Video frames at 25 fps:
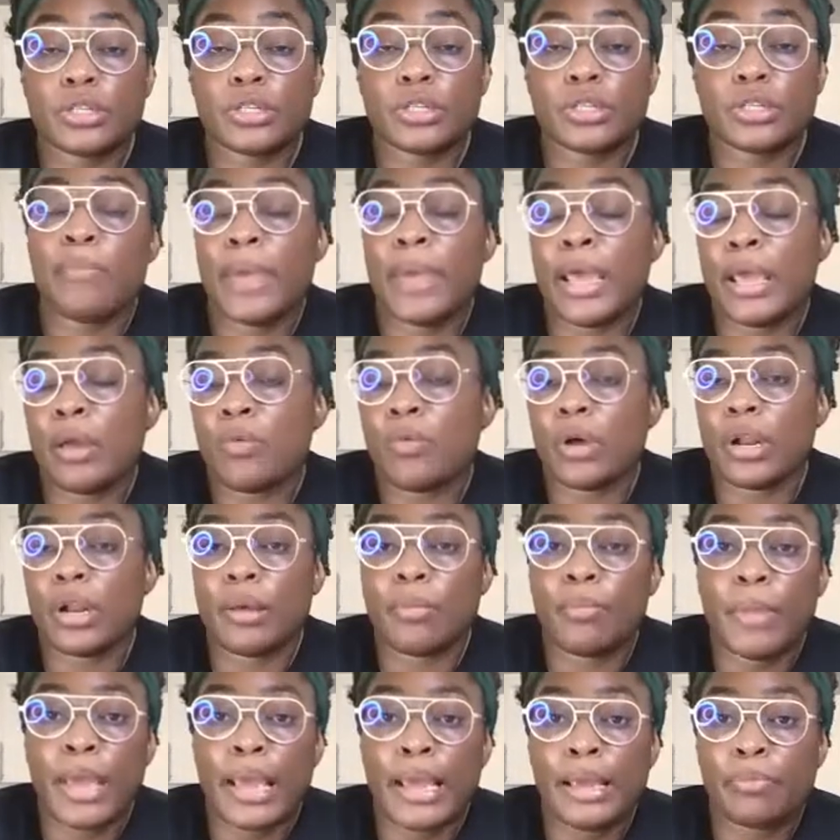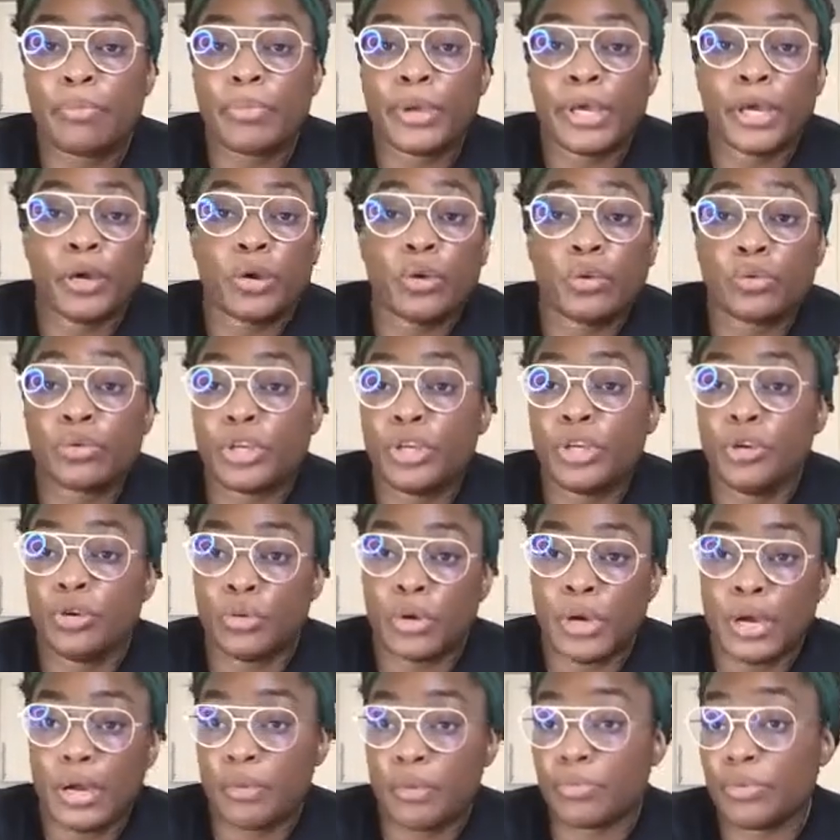I may want to make pickled
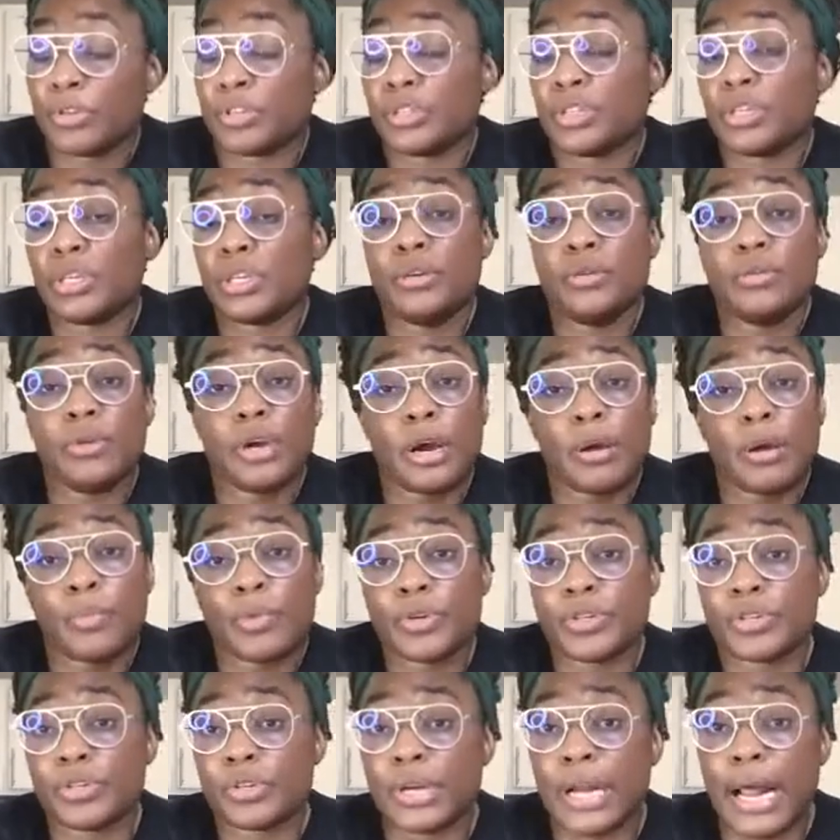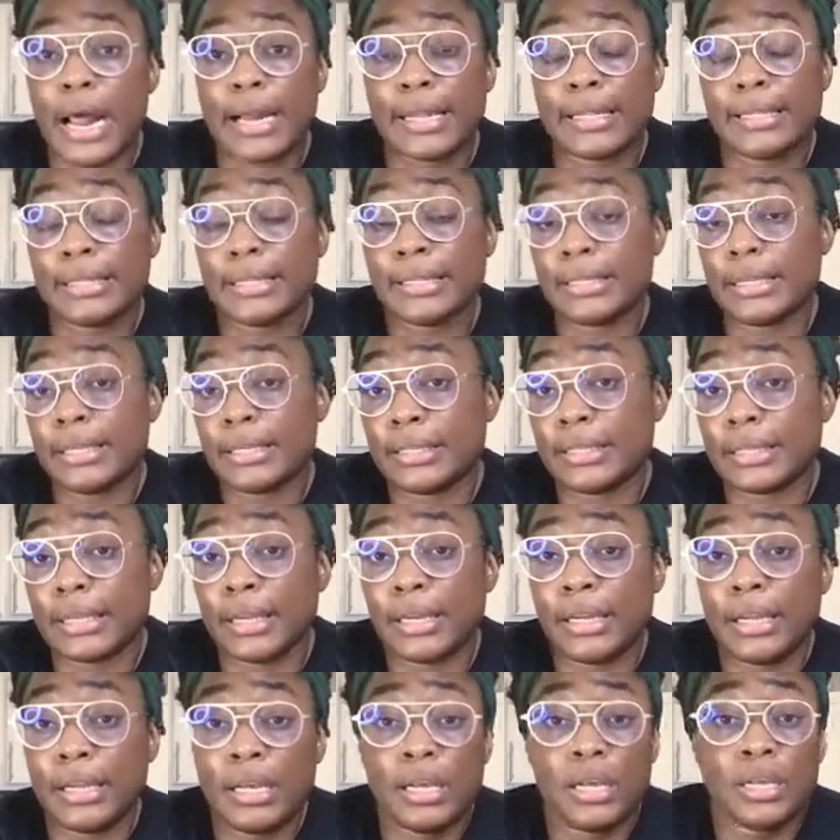cucumbers, cucumbers are not in
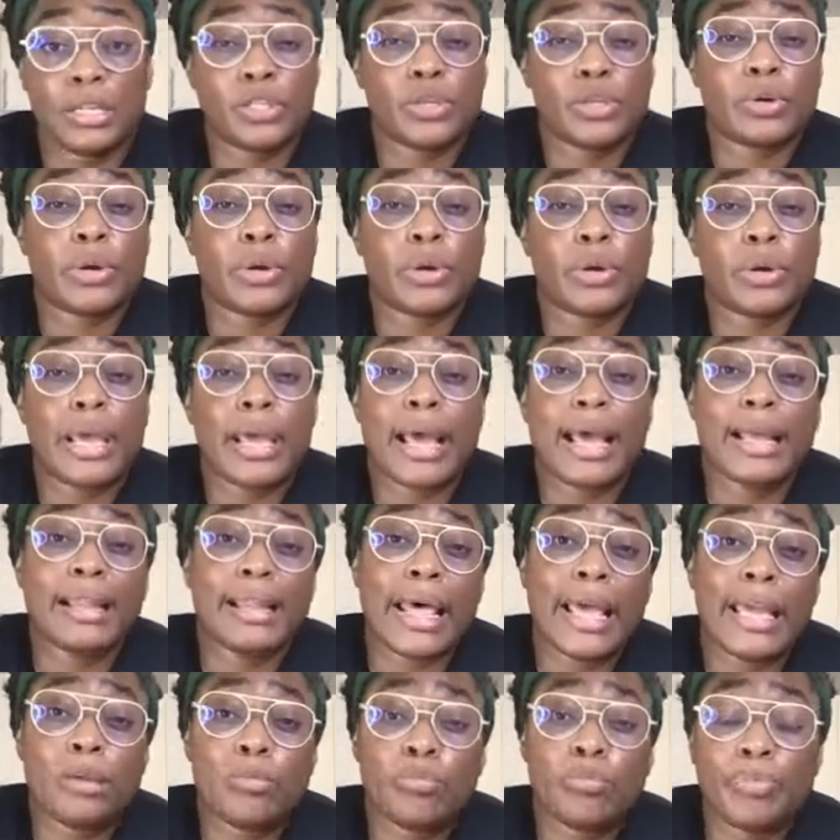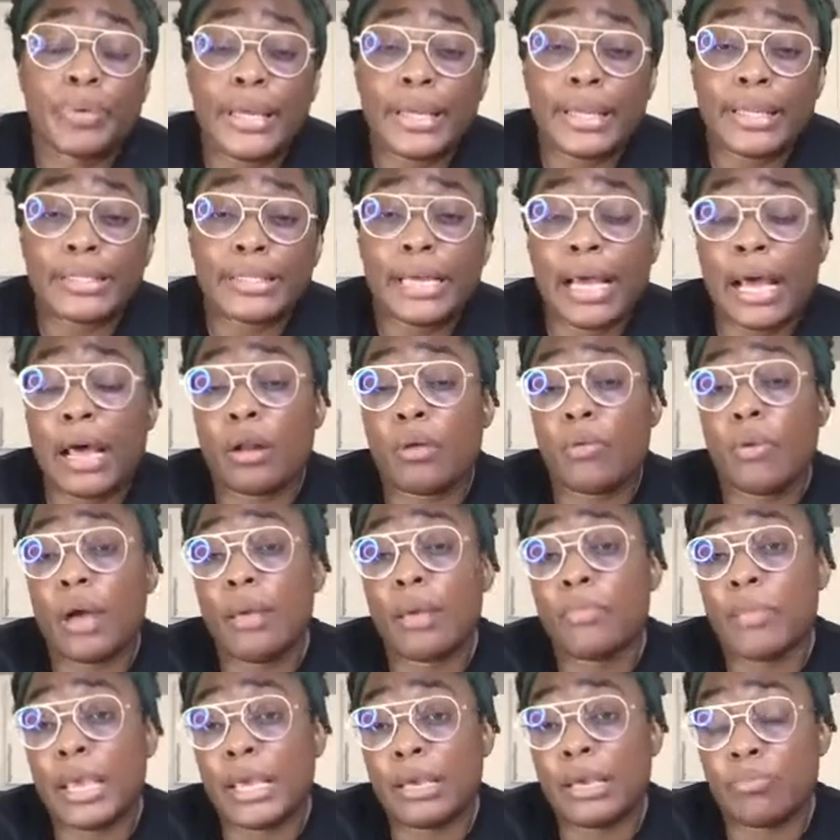season. So, okay, I like beets. How do I
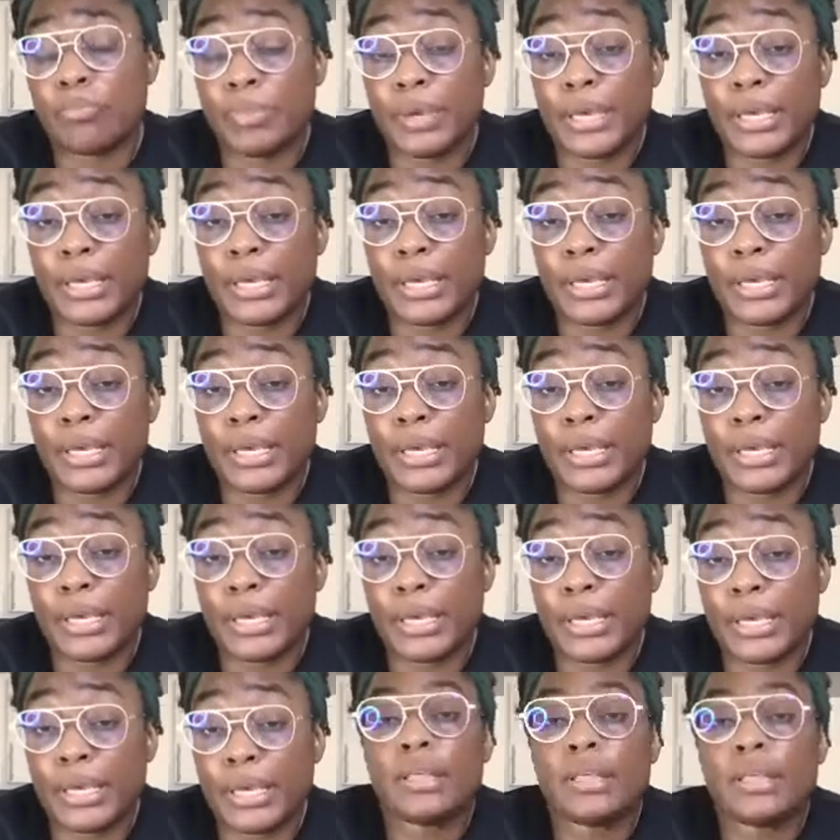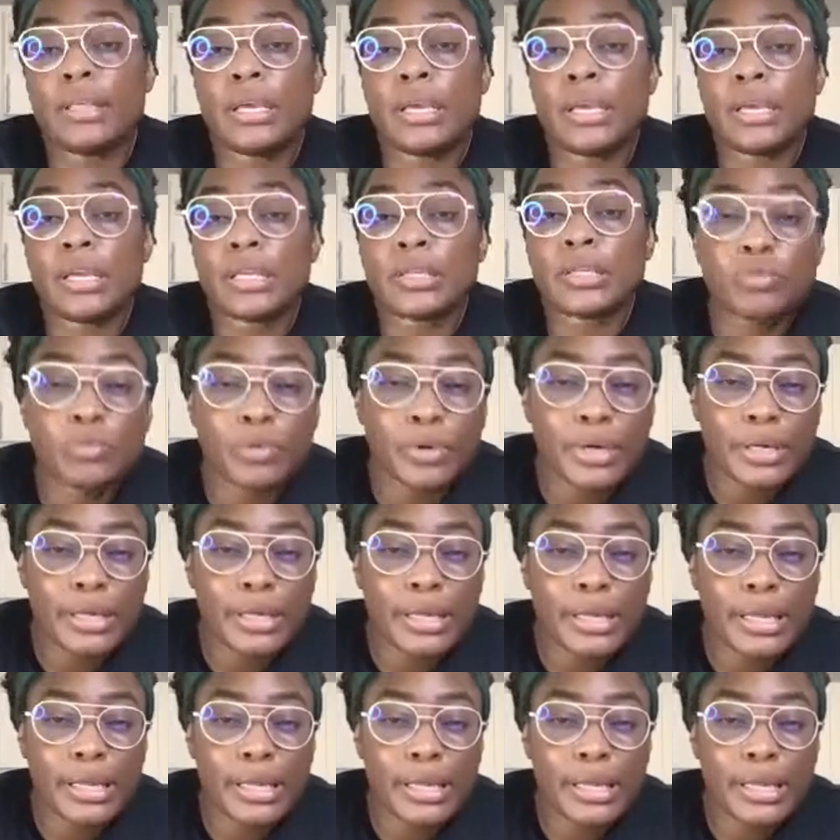make beets? So, I think it's
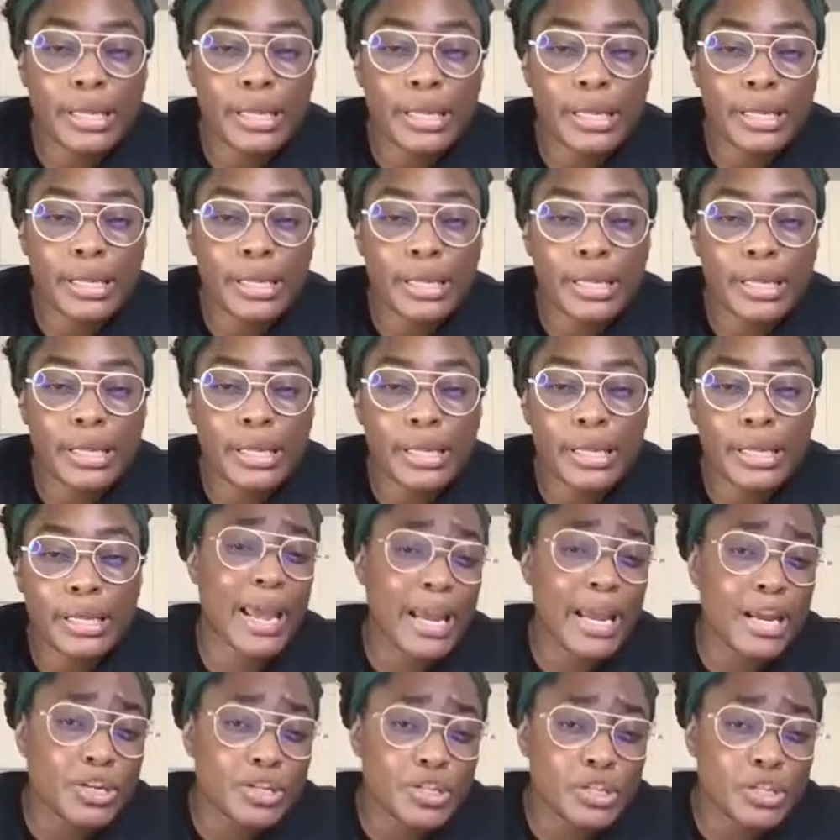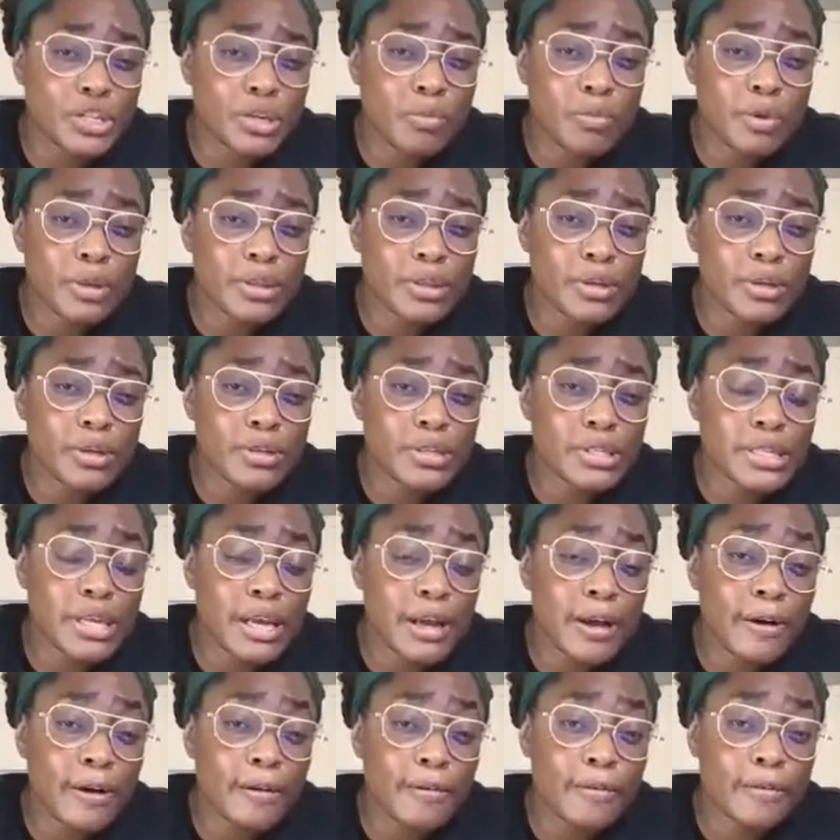really patient with
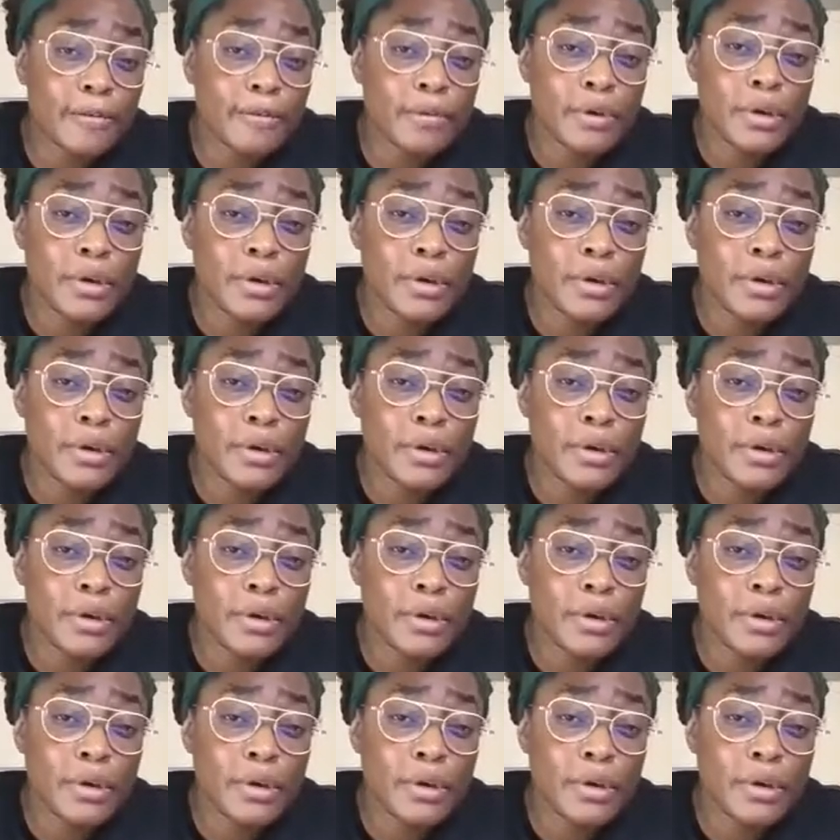yourself.